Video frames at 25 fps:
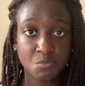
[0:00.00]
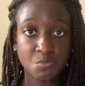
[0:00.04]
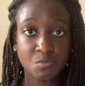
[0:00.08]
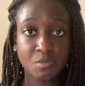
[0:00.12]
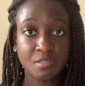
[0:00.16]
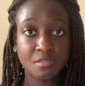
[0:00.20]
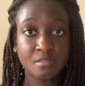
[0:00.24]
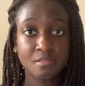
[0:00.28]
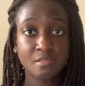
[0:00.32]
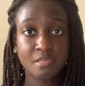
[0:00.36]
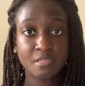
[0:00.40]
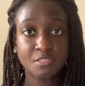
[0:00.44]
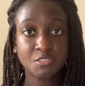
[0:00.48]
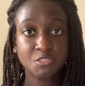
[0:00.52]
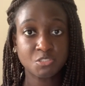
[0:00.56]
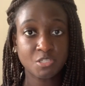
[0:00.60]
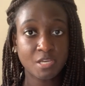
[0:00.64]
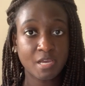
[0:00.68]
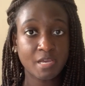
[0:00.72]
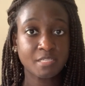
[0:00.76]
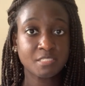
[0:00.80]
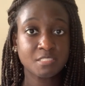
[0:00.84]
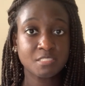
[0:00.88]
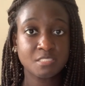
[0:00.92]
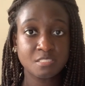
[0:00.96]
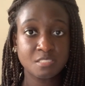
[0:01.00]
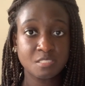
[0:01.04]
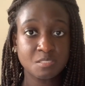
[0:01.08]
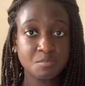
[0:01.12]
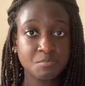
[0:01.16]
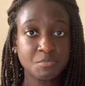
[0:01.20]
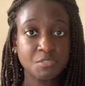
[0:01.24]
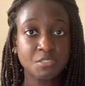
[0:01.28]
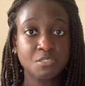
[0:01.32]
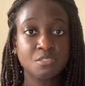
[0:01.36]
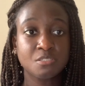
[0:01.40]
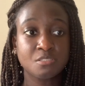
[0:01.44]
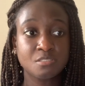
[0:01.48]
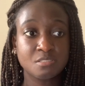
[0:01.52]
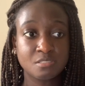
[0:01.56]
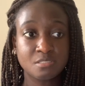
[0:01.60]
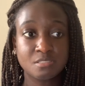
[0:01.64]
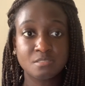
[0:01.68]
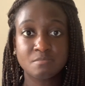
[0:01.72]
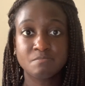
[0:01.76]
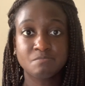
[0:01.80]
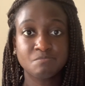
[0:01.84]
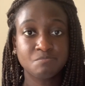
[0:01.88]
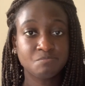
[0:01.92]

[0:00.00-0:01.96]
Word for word: with extractions because